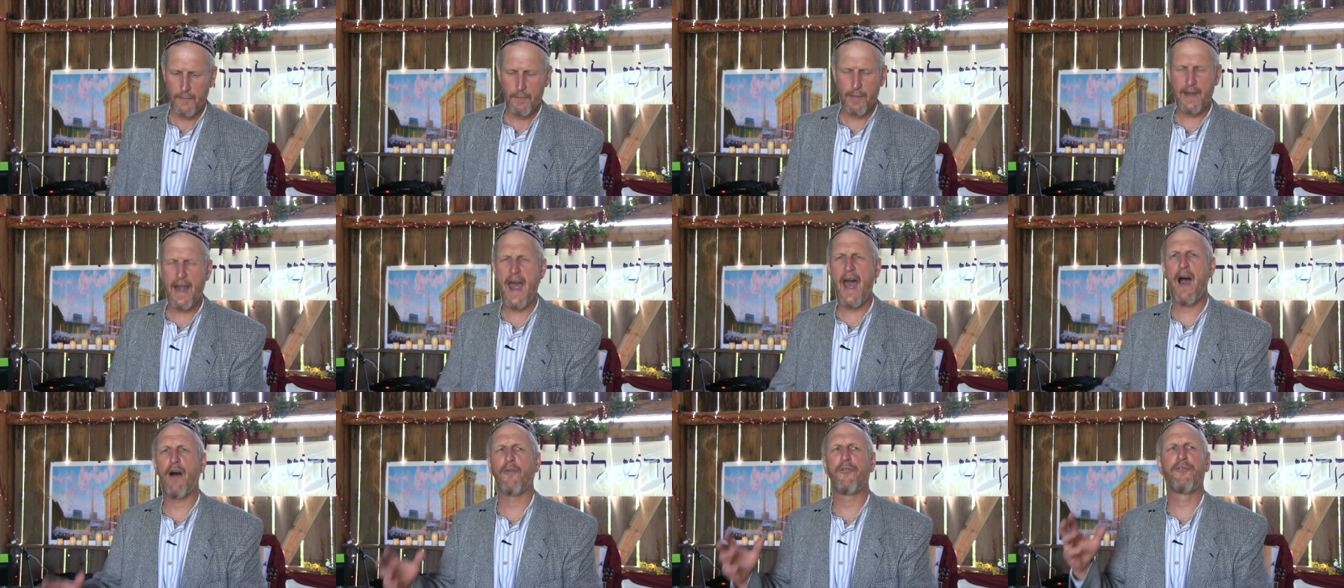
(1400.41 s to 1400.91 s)

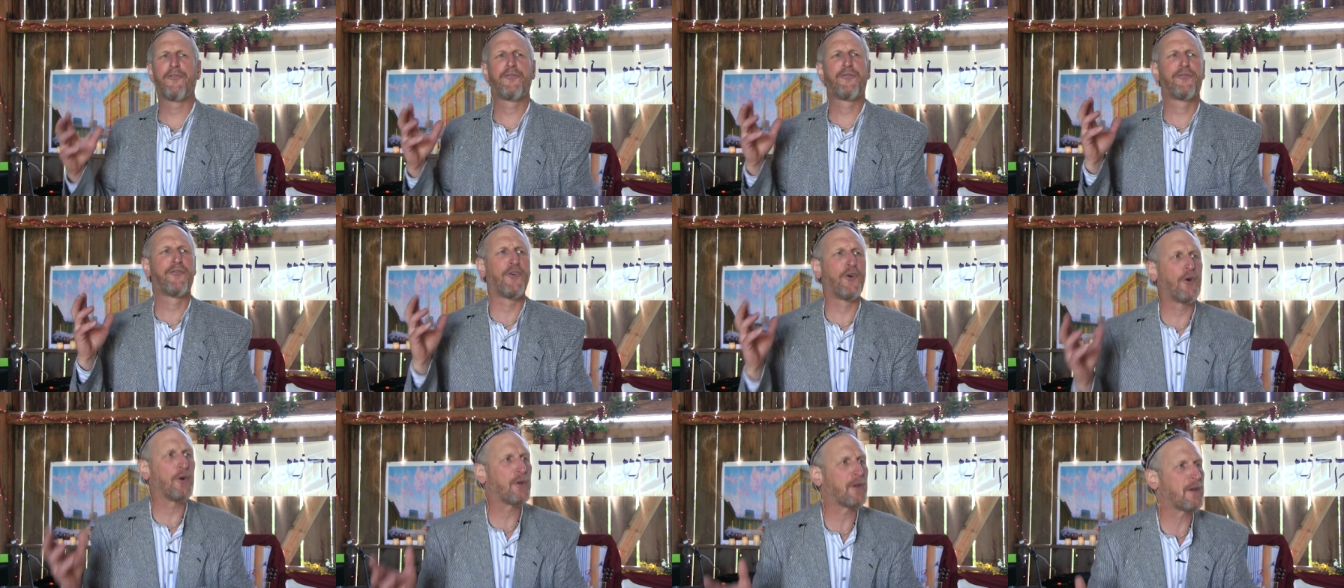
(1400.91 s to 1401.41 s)
but how
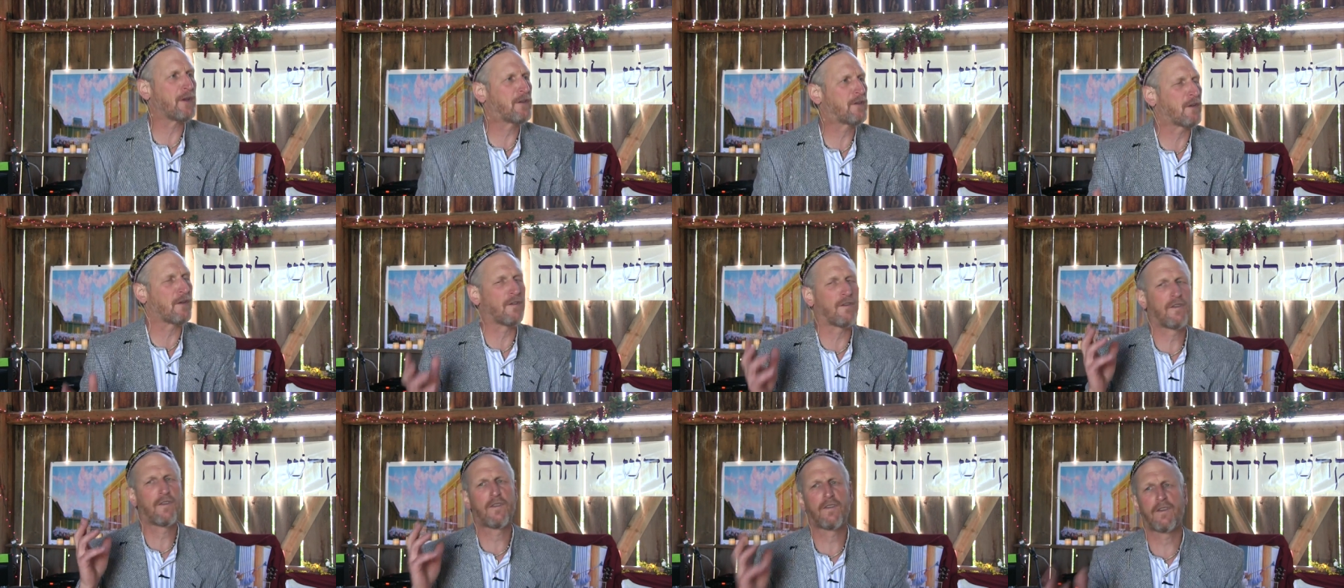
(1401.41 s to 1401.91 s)
foolish
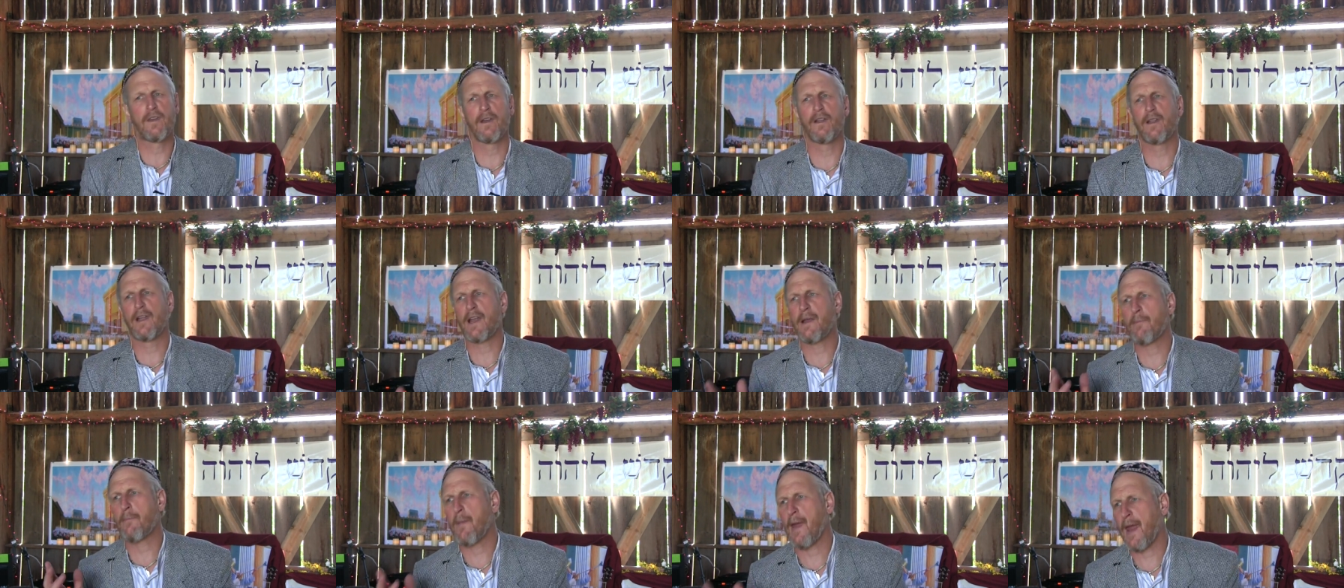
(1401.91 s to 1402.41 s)
and
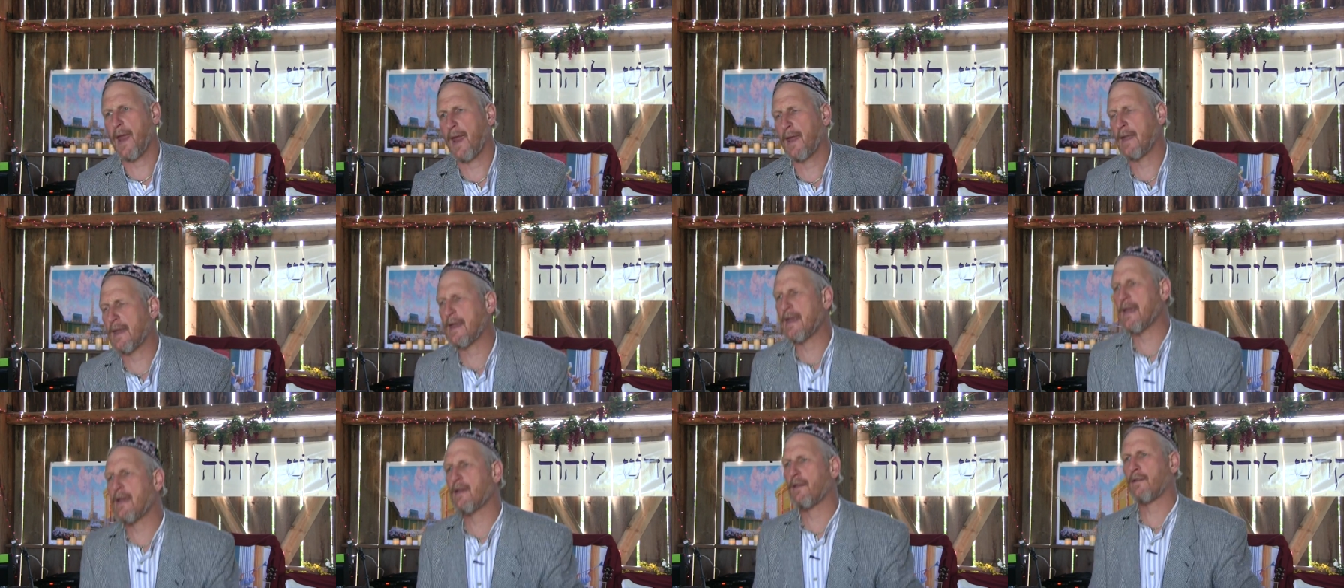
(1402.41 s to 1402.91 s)
silly
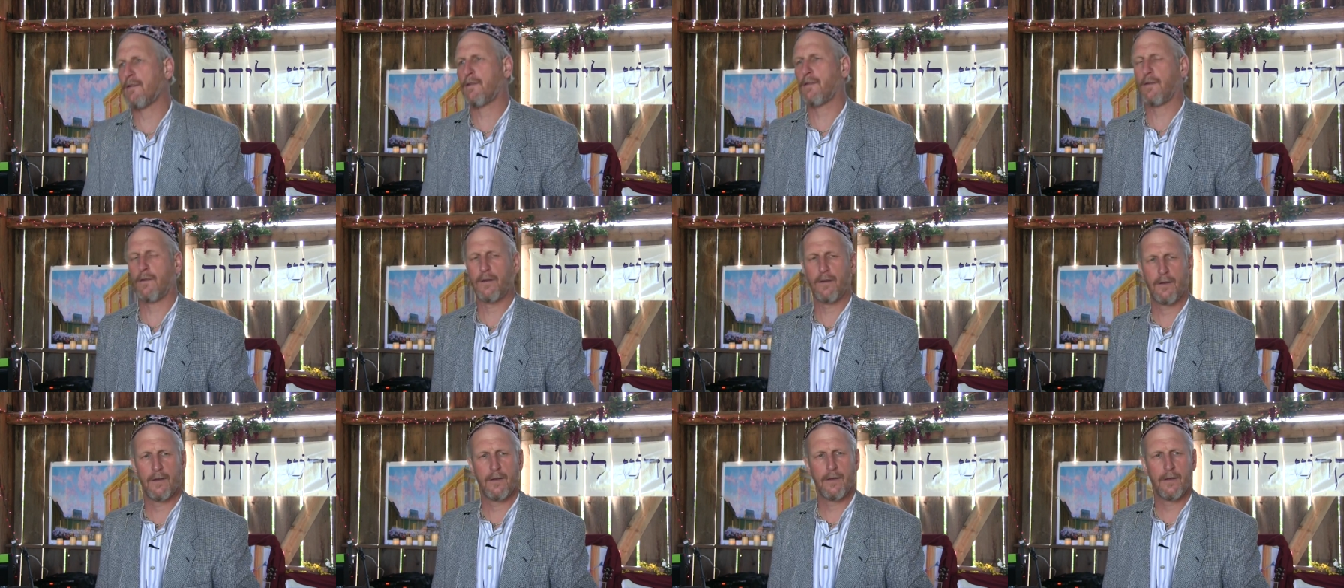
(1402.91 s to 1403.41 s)
man
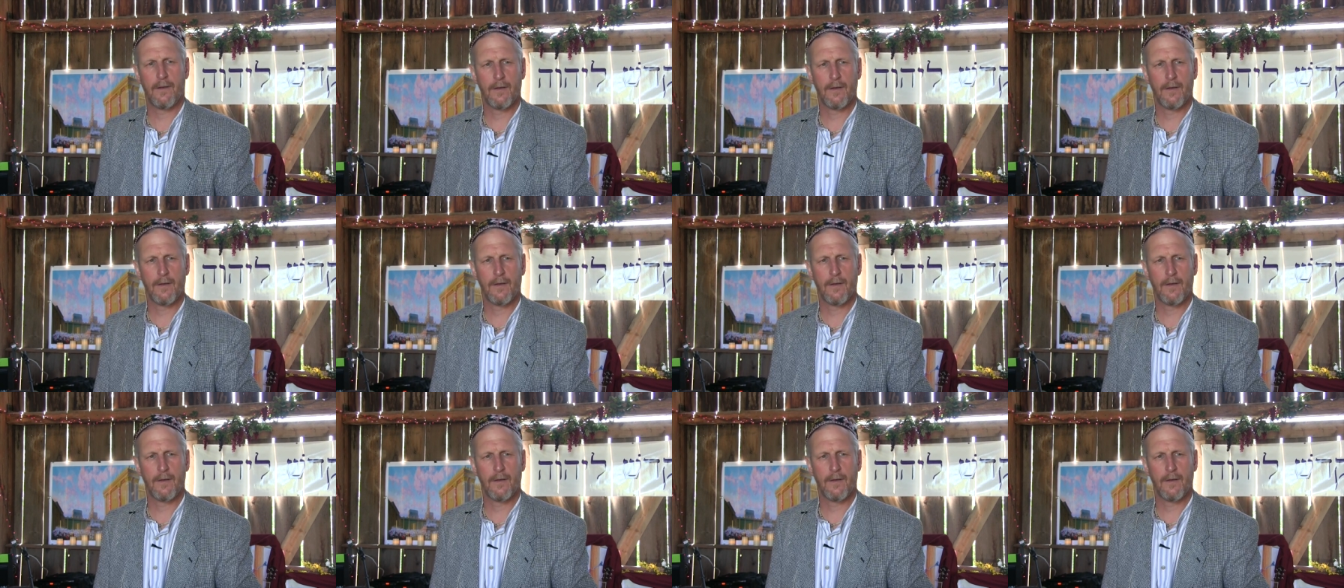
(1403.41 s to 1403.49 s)
is.